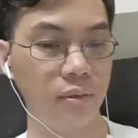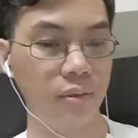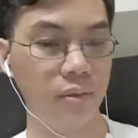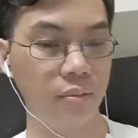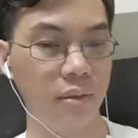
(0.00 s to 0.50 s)

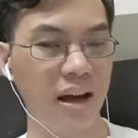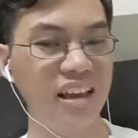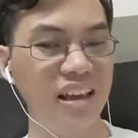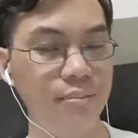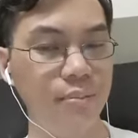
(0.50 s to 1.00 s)
might
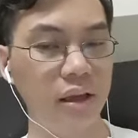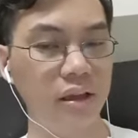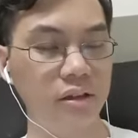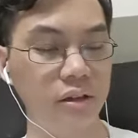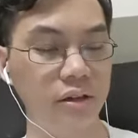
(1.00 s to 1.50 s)
have been
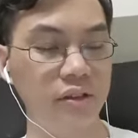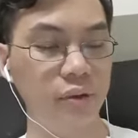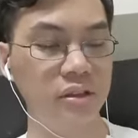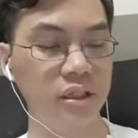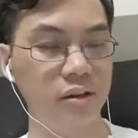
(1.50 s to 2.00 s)
better if there
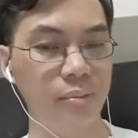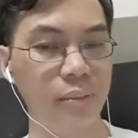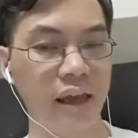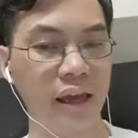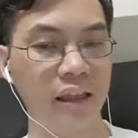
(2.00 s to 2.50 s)
was some kind of
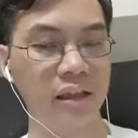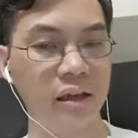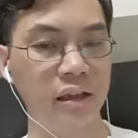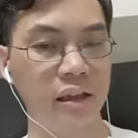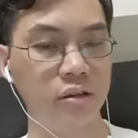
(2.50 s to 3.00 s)
mechanic that
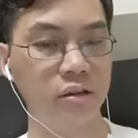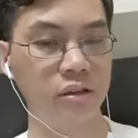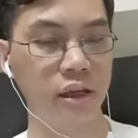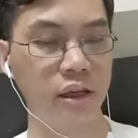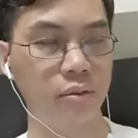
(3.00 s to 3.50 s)
allows
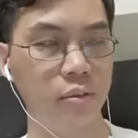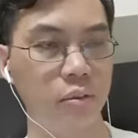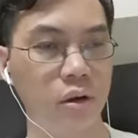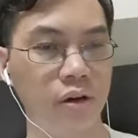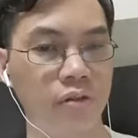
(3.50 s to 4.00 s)
like
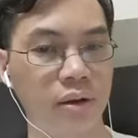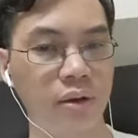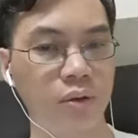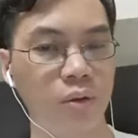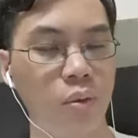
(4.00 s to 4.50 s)
if like
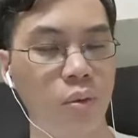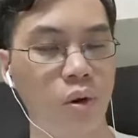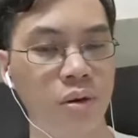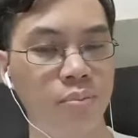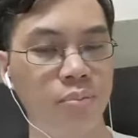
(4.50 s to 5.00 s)
there were more
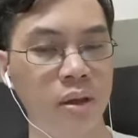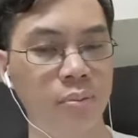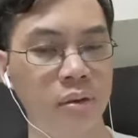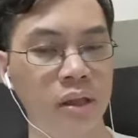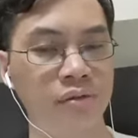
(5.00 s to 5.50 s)
in
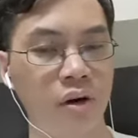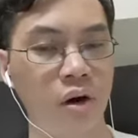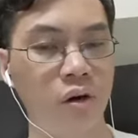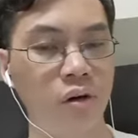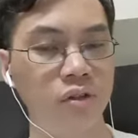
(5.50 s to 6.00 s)
people
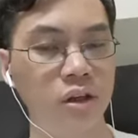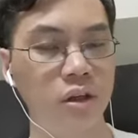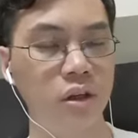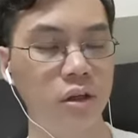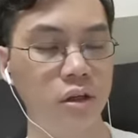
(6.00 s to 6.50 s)
involved
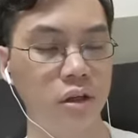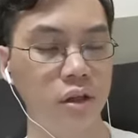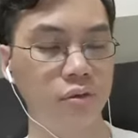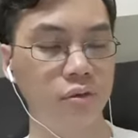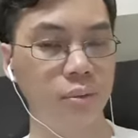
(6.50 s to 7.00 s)

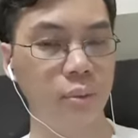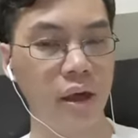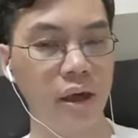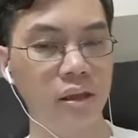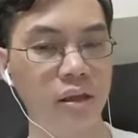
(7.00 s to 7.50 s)
in the
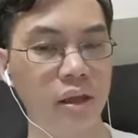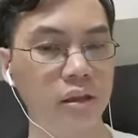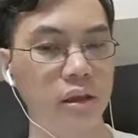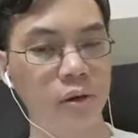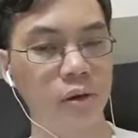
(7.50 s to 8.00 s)
repair, then the
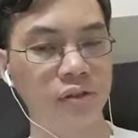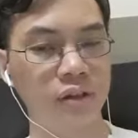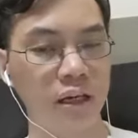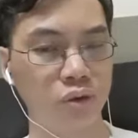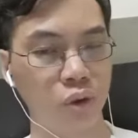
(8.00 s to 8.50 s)
number of
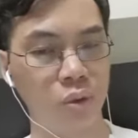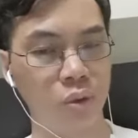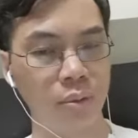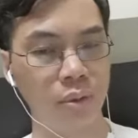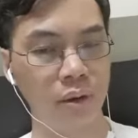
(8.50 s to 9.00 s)
dice roll
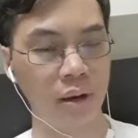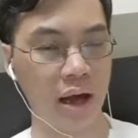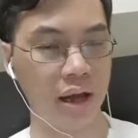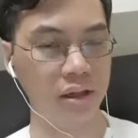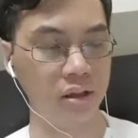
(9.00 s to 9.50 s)
would be higher.